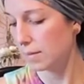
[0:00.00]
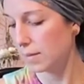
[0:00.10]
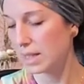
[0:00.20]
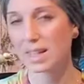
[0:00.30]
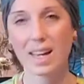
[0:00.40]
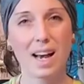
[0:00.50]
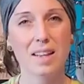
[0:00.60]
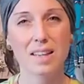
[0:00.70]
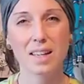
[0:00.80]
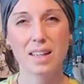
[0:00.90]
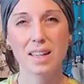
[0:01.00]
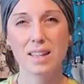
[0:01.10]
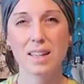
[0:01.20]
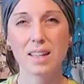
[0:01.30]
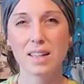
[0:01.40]
It's a cat thing, I
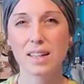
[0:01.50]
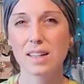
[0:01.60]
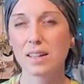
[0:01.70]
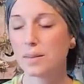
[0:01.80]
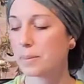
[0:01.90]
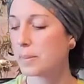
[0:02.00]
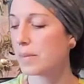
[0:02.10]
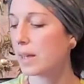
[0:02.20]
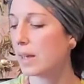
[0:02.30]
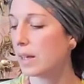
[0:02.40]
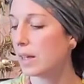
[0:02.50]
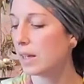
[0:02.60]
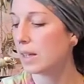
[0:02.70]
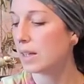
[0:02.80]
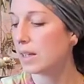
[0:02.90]
think, you know?
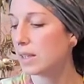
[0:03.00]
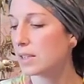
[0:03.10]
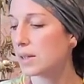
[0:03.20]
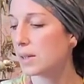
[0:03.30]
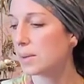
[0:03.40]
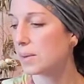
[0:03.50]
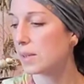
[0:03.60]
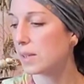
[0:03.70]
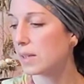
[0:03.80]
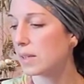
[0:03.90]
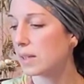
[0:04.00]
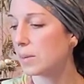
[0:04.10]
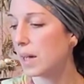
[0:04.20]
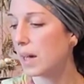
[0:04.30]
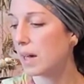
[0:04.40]
So
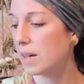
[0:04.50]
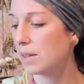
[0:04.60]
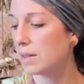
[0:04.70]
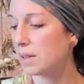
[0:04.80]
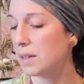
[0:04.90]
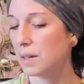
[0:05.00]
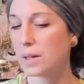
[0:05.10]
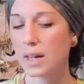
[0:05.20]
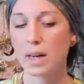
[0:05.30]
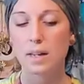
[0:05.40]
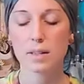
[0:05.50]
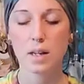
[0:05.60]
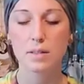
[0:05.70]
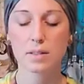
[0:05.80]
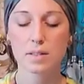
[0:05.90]
we have, okay,
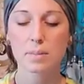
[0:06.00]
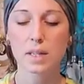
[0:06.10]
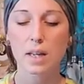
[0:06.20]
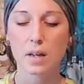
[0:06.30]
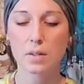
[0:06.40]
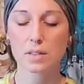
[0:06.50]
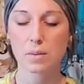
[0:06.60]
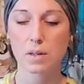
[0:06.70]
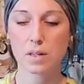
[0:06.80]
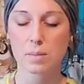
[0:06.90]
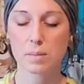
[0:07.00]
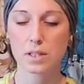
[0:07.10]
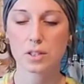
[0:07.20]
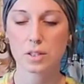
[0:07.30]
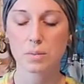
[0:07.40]
and something else I wanted to
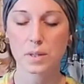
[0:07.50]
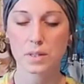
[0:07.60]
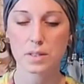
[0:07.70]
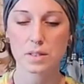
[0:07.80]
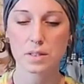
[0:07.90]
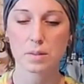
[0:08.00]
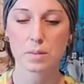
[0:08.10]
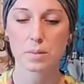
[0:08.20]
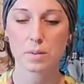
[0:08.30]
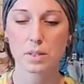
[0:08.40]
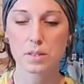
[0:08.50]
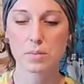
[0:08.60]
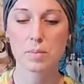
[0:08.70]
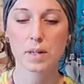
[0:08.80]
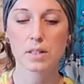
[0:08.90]
mention was, this
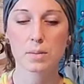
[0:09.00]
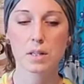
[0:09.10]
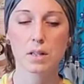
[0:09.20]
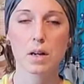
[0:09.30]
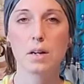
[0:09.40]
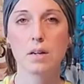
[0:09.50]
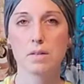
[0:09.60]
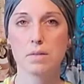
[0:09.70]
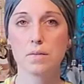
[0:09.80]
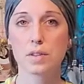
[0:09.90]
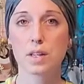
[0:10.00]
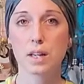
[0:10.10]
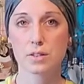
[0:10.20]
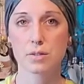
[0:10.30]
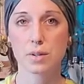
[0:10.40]
reminds me a lot of the
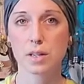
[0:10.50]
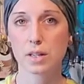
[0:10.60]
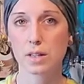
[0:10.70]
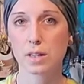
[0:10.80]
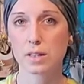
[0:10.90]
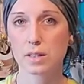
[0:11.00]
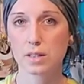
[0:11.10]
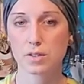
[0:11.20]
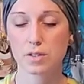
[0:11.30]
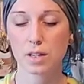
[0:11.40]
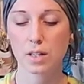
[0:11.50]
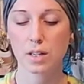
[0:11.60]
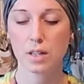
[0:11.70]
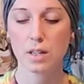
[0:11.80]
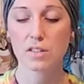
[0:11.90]
Cancer reading that I did yesterday.
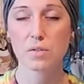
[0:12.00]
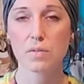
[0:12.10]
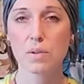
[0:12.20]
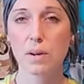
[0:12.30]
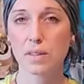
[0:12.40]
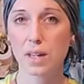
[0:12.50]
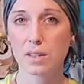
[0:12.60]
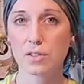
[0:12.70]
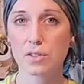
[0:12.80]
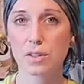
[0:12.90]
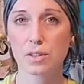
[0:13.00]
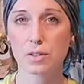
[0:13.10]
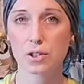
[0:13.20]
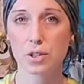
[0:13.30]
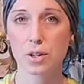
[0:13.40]
So if you have Cancer in your
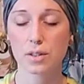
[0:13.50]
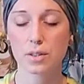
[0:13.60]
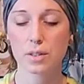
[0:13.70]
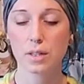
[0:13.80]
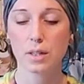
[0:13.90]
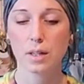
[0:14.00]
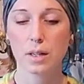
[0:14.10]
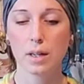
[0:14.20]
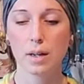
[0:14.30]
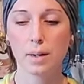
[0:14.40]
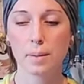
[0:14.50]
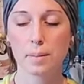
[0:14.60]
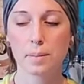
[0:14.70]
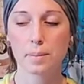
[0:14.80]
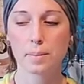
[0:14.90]
chart,
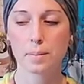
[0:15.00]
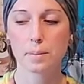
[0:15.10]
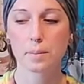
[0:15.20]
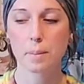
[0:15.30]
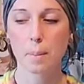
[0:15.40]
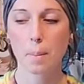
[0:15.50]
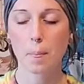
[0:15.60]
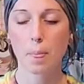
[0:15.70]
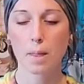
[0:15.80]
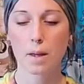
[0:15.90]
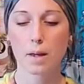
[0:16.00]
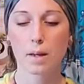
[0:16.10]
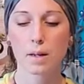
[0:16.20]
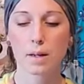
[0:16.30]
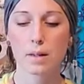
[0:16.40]

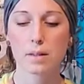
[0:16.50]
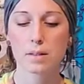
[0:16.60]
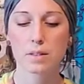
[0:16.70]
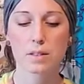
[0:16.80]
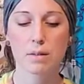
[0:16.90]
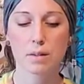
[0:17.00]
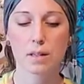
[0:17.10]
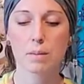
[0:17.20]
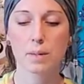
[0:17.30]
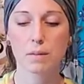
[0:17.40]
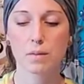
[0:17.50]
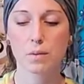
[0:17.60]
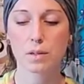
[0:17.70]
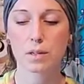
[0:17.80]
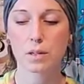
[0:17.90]
this could definitely be
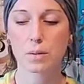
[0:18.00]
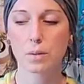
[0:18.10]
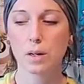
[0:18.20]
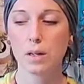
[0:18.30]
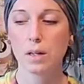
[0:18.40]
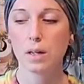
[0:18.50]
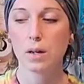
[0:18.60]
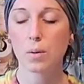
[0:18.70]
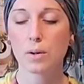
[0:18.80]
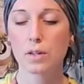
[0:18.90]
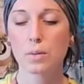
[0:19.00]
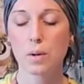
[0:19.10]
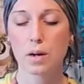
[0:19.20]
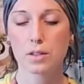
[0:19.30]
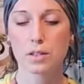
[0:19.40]
for you, or
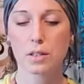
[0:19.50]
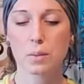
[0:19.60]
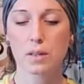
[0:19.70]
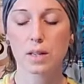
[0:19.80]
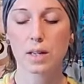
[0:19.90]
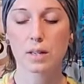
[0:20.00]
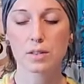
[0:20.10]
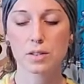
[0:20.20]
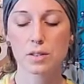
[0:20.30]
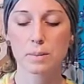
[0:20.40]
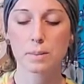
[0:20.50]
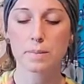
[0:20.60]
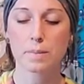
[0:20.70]
you are dealing with a Cancer.